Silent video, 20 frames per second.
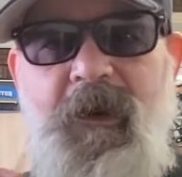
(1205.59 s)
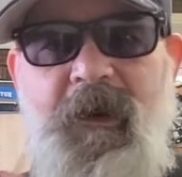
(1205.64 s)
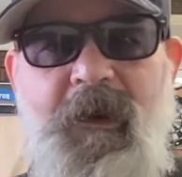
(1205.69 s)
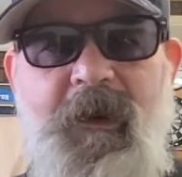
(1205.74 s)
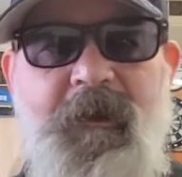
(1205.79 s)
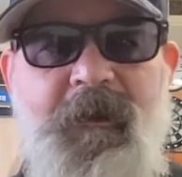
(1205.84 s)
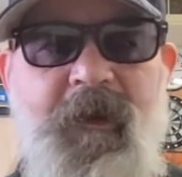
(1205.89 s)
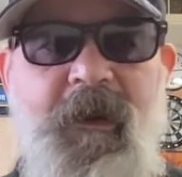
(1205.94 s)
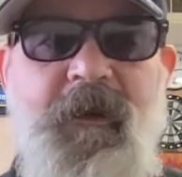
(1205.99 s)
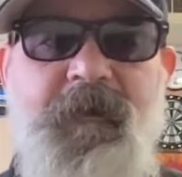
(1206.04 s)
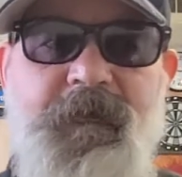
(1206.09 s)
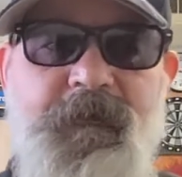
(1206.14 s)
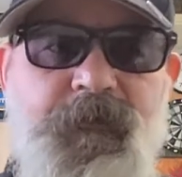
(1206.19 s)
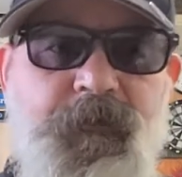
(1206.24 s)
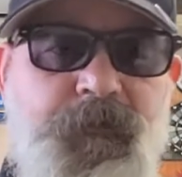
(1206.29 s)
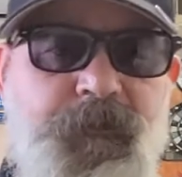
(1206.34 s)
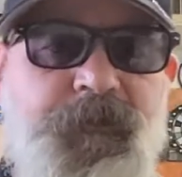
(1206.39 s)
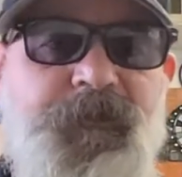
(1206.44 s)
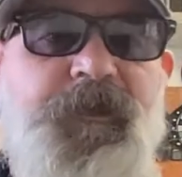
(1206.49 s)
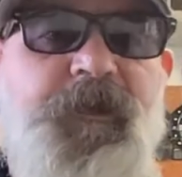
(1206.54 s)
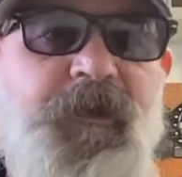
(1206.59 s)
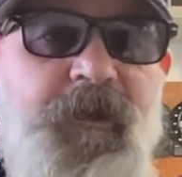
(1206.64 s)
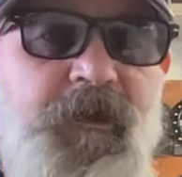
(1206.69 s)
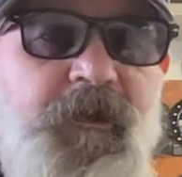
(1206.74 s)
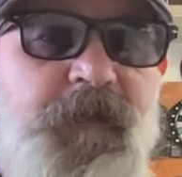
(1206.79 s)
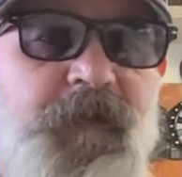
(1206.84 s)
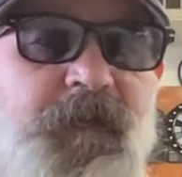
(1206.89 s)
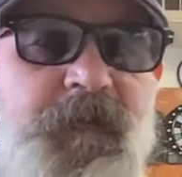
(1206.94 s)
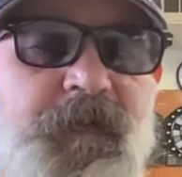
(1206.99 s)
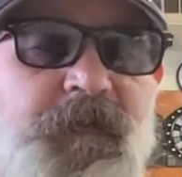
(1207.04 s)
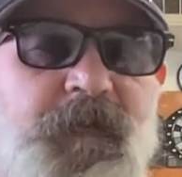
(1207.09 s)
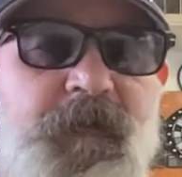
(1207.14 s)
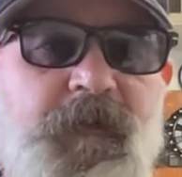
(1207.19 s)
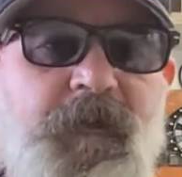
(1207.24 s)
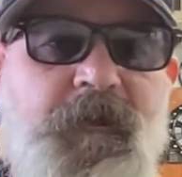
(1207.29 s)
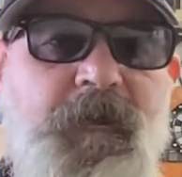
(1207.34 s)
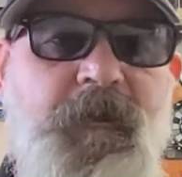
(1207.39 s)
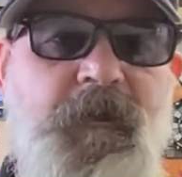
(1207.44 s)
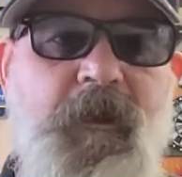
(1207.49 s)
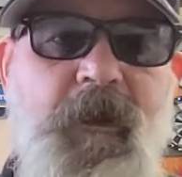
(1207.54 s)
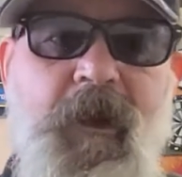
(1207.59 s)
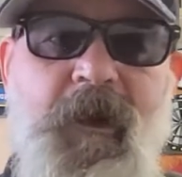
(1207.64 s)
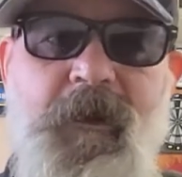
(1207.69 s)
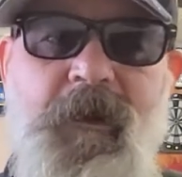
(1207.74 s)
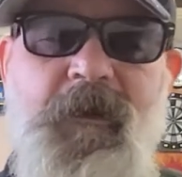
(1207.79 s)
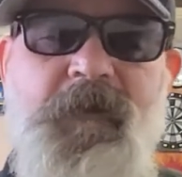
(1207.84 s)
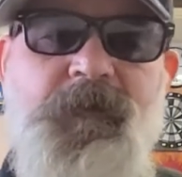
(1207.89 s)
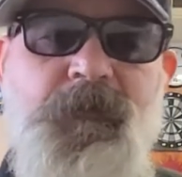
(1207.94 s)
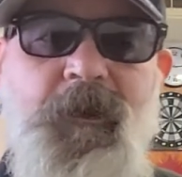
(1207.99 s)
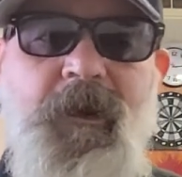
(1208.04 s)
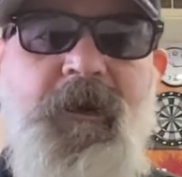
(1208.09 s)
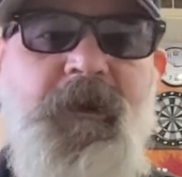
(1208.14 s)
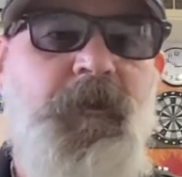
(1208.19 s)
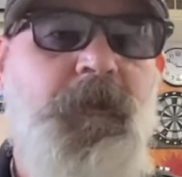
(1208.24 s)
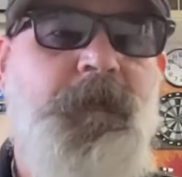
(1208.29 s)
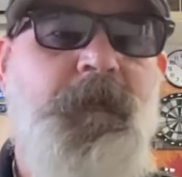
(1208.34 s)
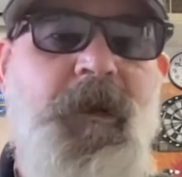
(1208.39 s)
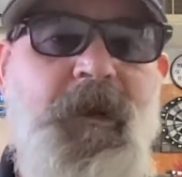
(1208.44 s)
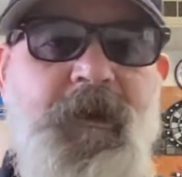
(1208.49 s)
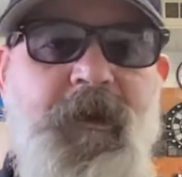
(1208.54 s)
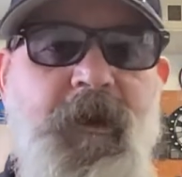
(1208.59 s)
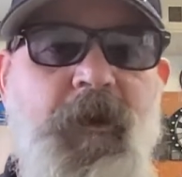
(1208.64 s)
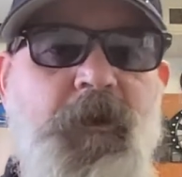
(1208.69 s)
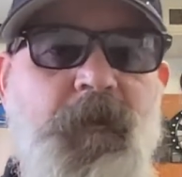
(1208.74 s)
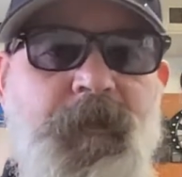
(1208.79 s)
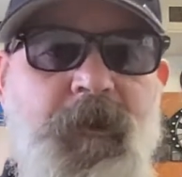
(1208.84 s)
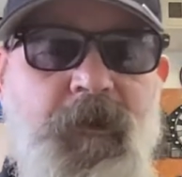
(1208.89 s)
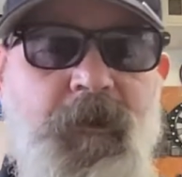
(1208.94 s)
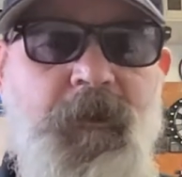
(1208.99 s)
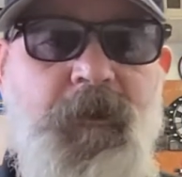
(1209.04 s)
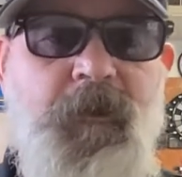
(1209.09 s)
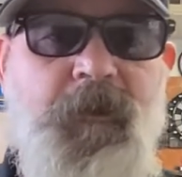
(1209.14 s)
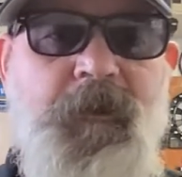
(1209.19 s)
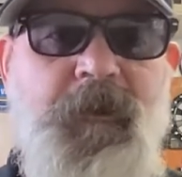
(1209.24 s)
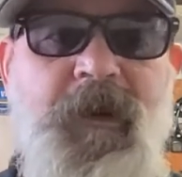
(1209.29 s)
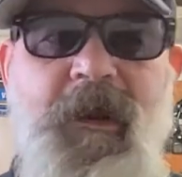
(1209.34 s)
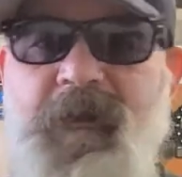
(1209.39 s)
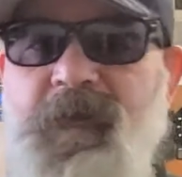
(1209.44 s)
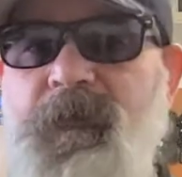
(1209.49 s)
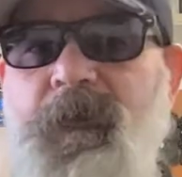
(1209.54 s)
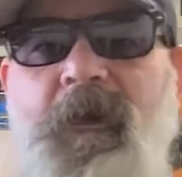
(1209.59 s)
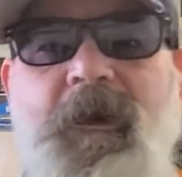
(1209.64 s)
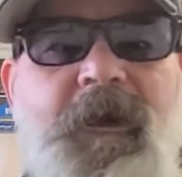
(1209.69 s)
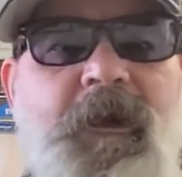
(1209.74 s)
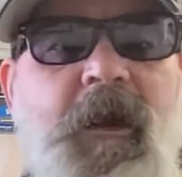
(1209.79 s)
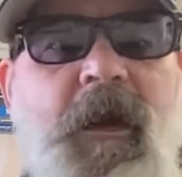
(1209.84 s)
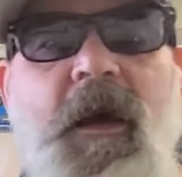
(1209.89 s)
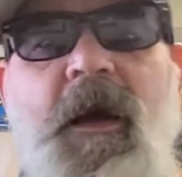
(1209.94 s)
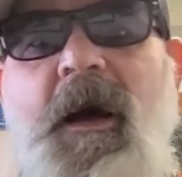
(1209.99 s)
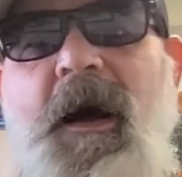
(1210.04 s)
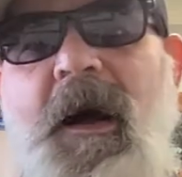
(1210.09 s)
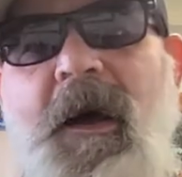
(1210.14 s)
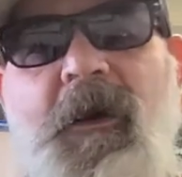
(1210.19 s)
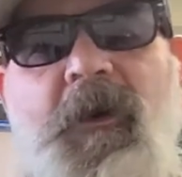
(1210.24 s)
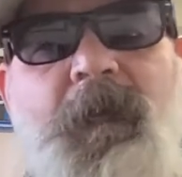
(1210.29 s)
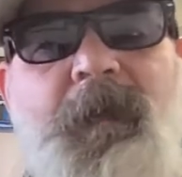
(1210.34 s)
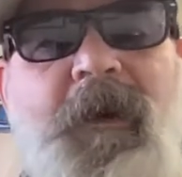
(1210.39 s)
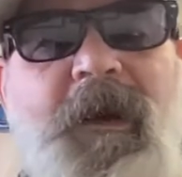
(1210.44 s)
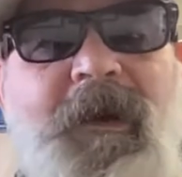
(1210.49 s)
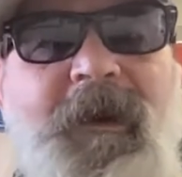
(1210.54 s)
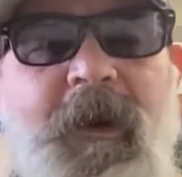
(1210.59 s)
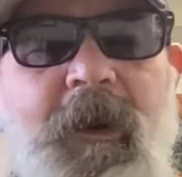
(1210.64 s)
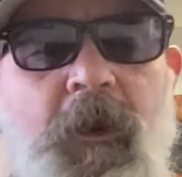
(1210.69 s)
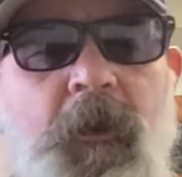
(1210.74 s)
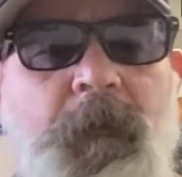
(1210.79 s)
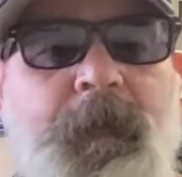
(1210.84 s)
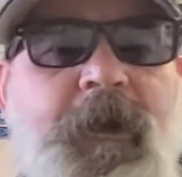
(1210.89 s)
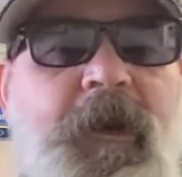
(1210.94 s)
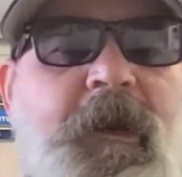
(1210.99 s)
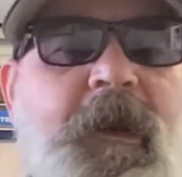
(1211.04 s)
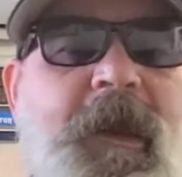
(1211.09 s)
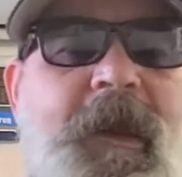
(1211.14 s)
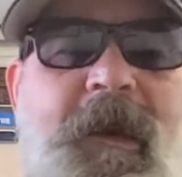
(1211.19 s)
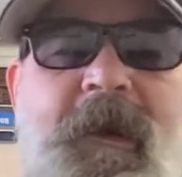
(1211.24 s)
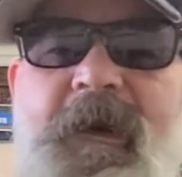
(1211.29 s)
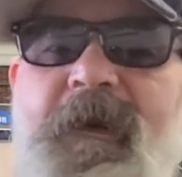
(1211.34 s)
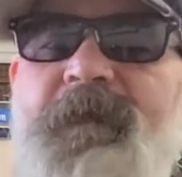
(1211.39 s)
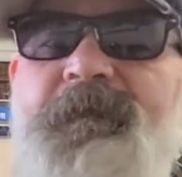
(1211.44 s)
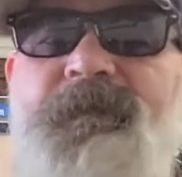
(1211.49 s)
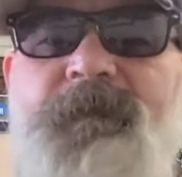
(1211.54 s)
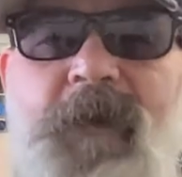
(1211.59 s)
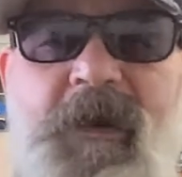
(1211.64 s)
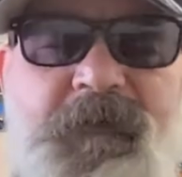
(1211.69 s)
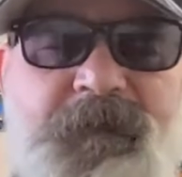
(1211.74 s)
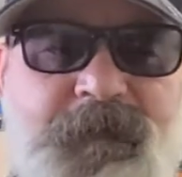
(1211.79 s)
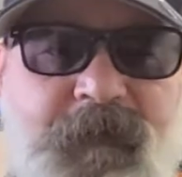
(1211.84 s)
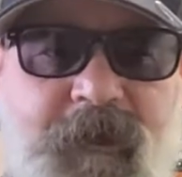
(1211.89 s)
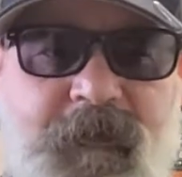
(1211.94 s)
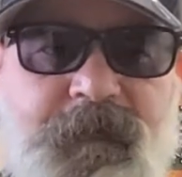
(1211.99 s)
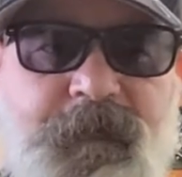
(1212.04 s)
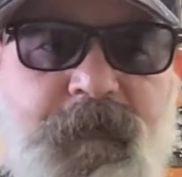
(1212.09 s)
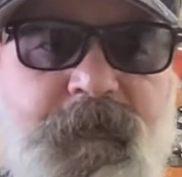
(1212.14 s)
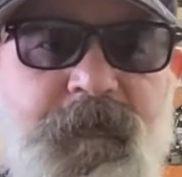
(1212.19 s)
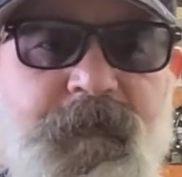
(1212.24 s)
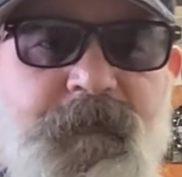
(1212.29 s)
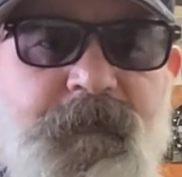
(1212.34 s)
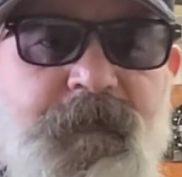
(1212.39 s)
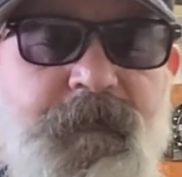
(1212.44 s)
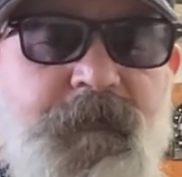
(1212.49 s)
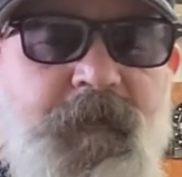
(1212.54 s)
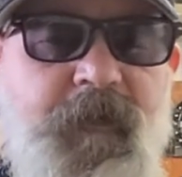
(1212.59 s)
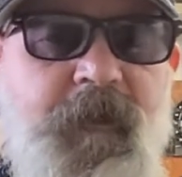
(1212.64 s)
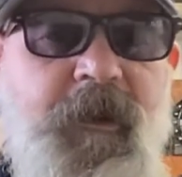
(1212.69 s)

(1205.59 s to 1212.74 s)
And that's who she is. And that's why I don't mind helping her. And that's why I don't mind helping any of my veterans.